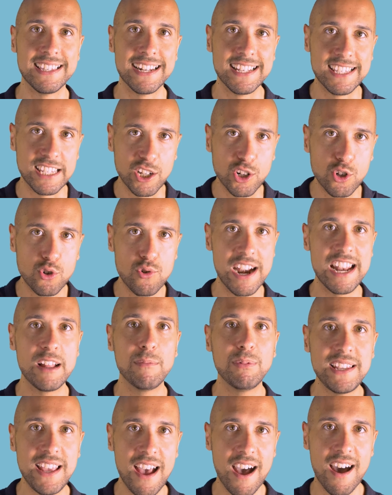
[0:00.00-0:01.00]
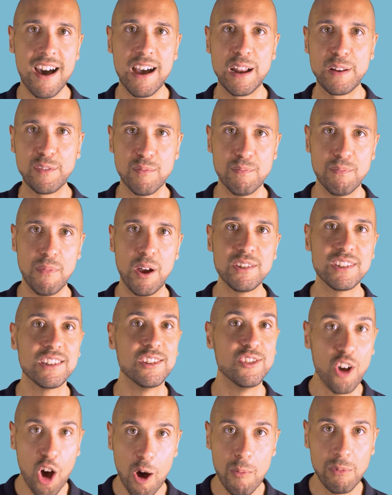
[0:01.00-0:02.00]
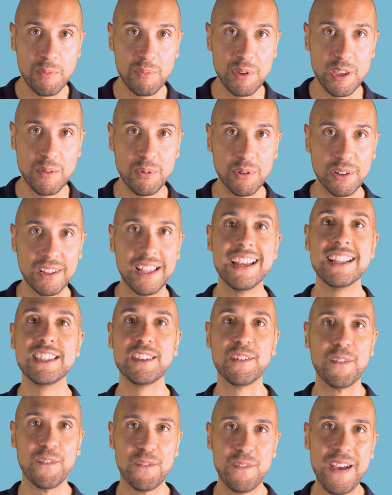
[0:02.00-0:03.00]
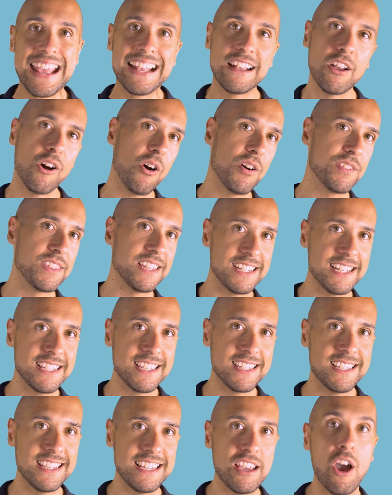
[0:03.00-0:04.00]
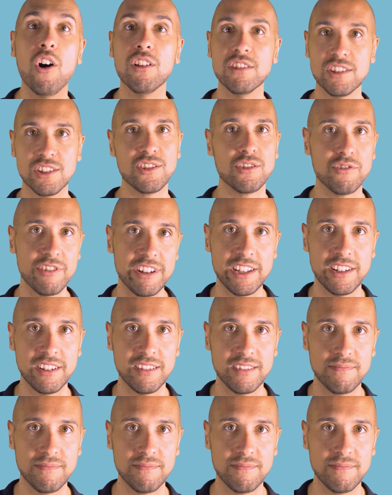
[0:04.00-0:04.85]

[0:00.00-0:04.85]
is that it's incredibly hard for most normal people to fake authenticity on screen.